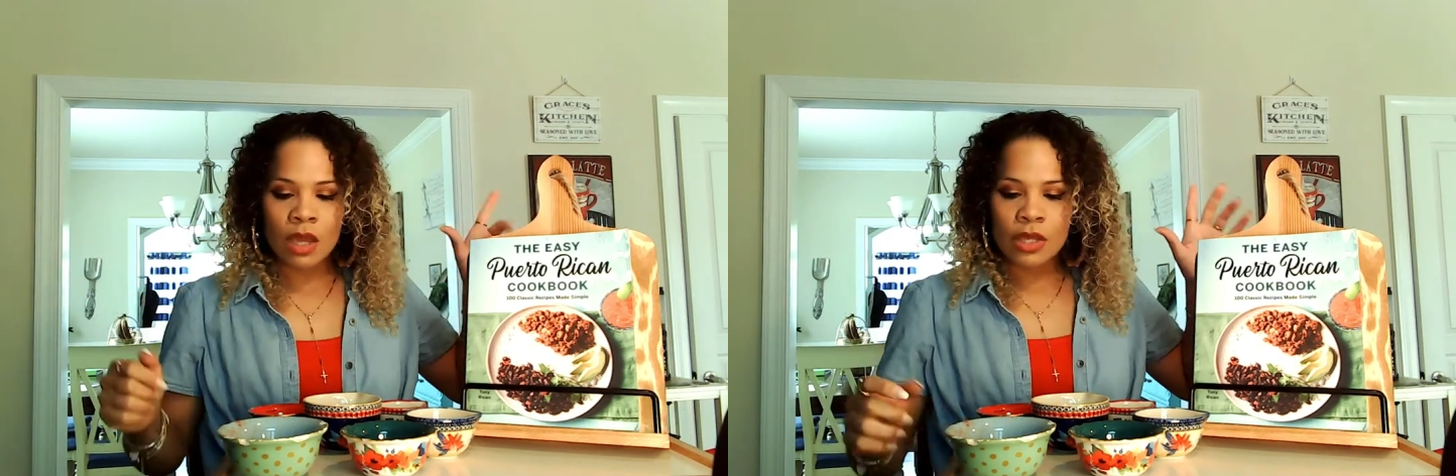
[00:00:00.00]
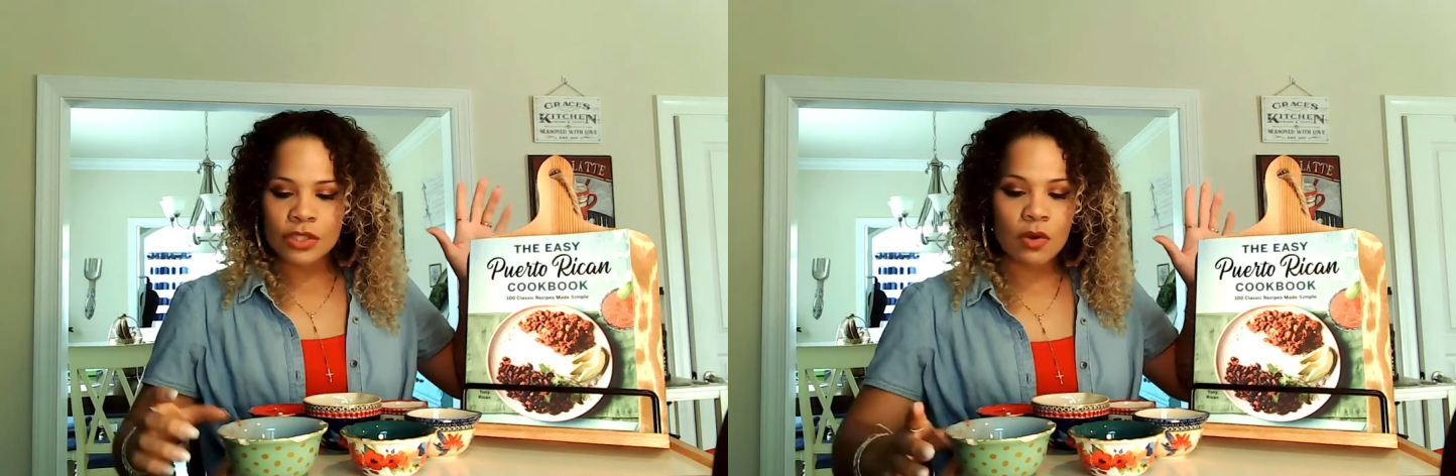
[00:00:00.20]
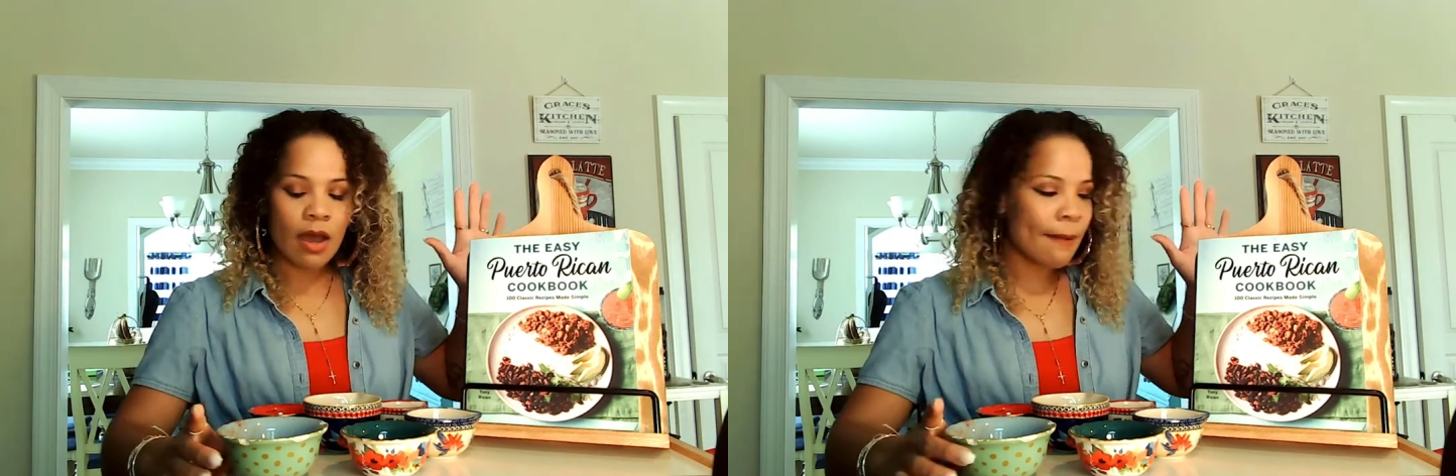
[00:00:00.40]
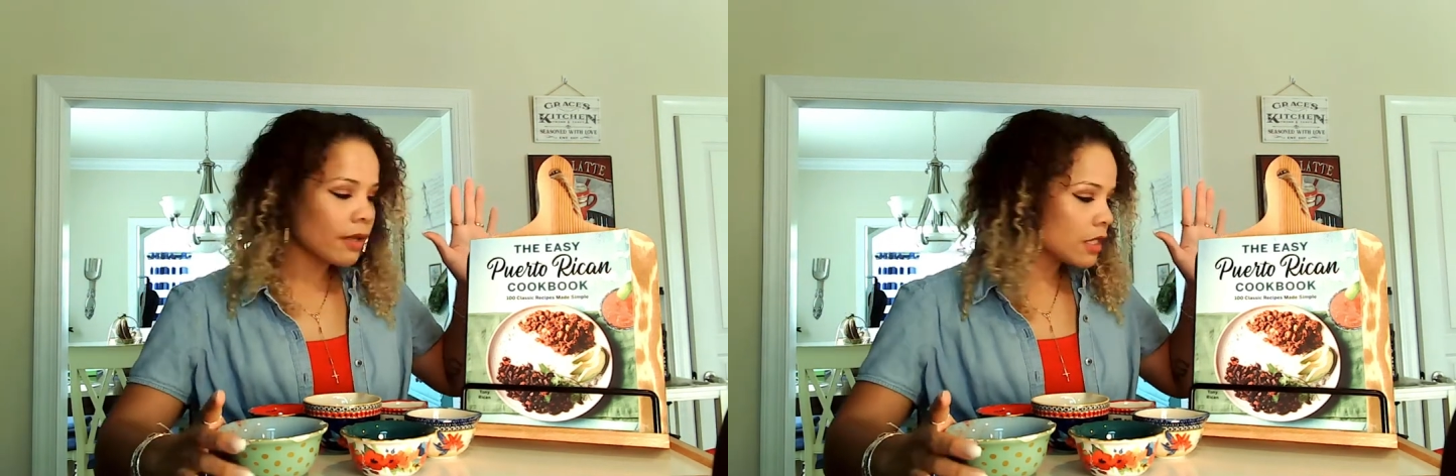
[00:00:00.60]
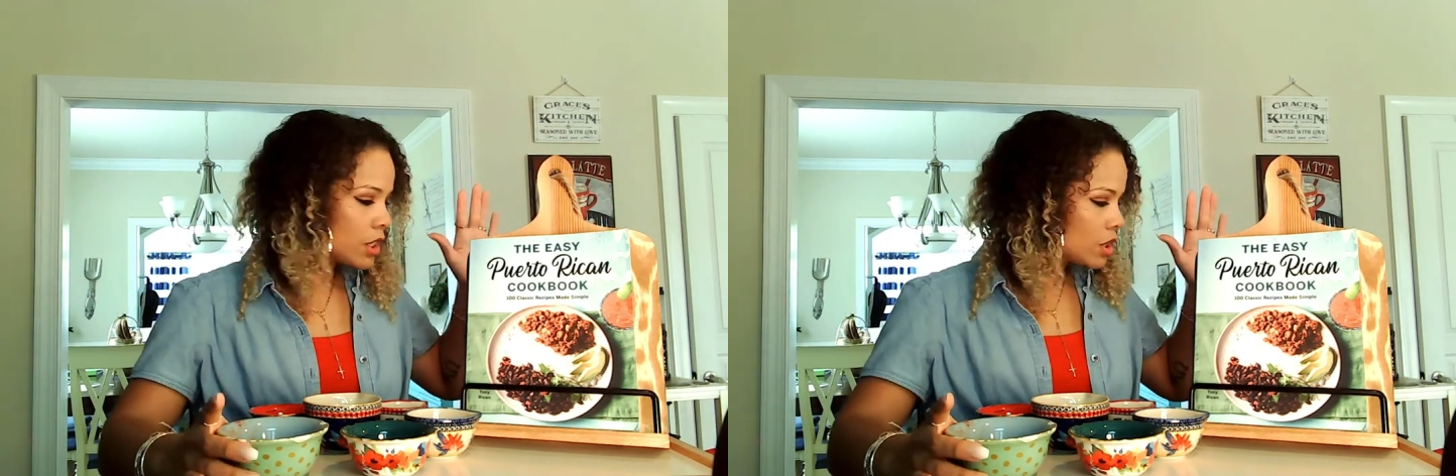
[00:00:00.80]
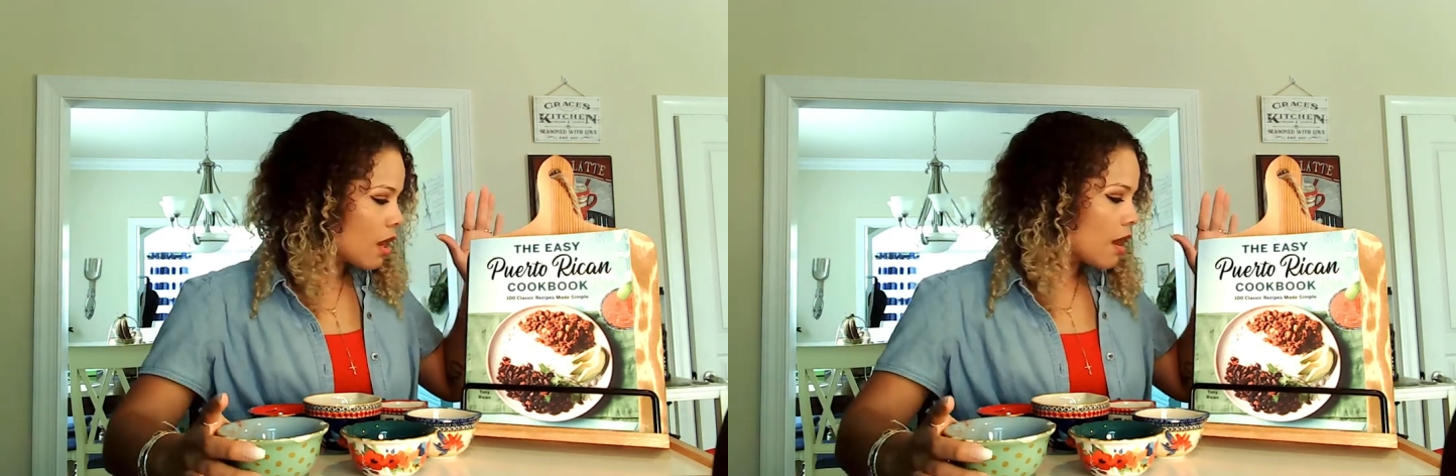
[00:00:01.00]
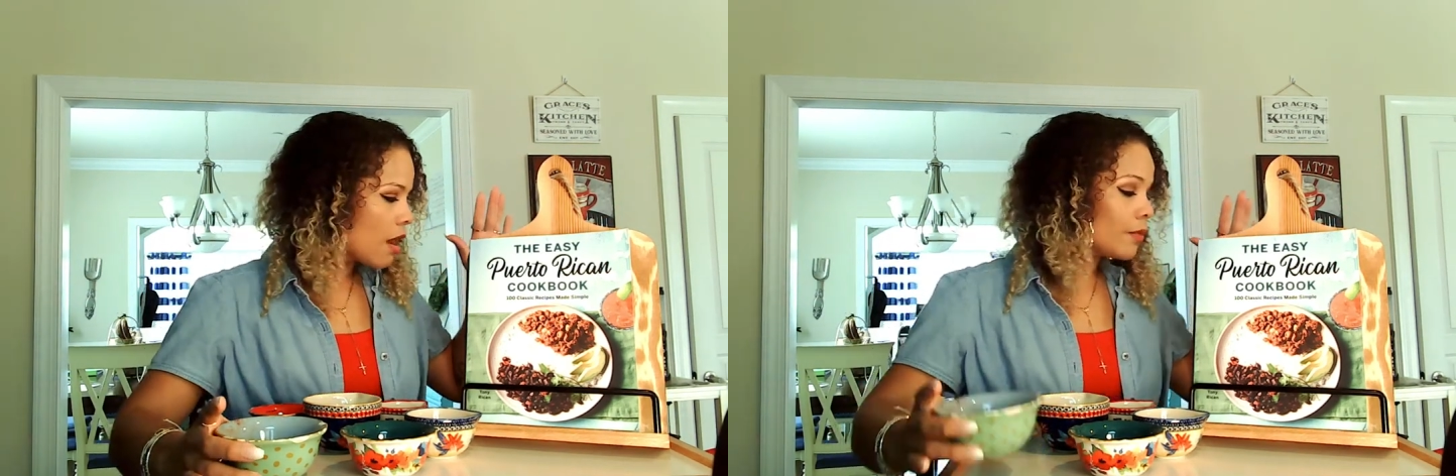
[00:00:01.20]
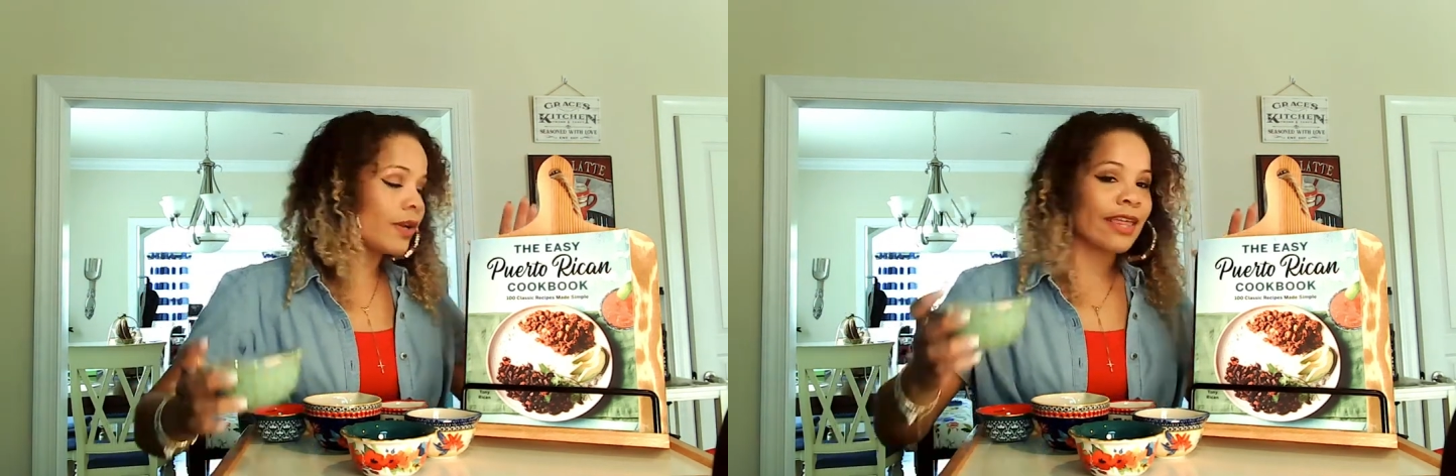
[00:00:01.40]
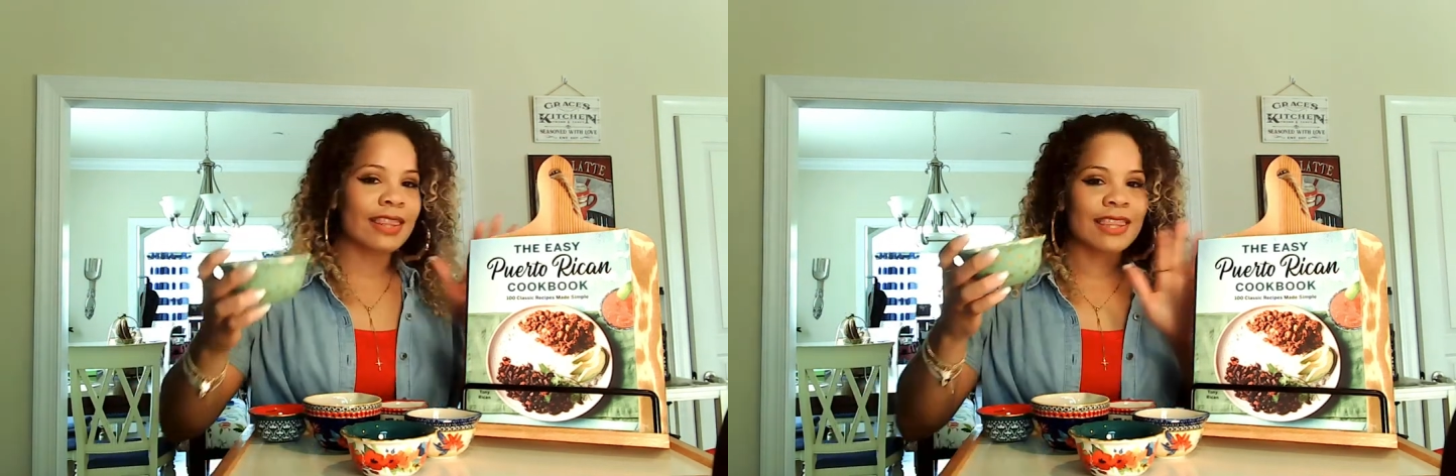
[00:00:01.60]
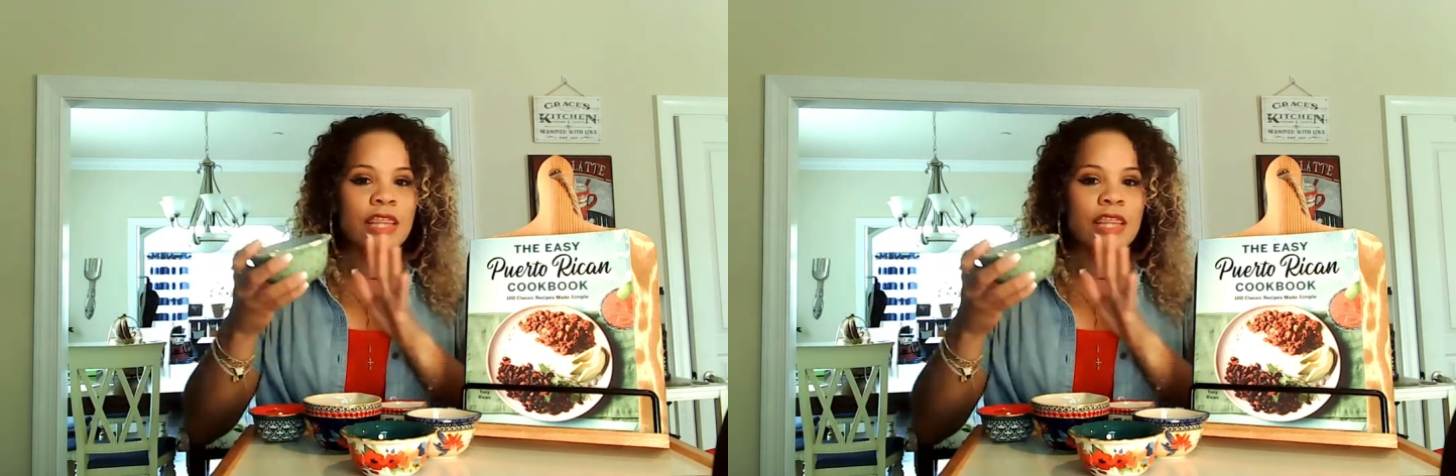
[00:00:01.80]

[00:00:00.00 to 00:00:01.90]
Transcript: So I'm going to start with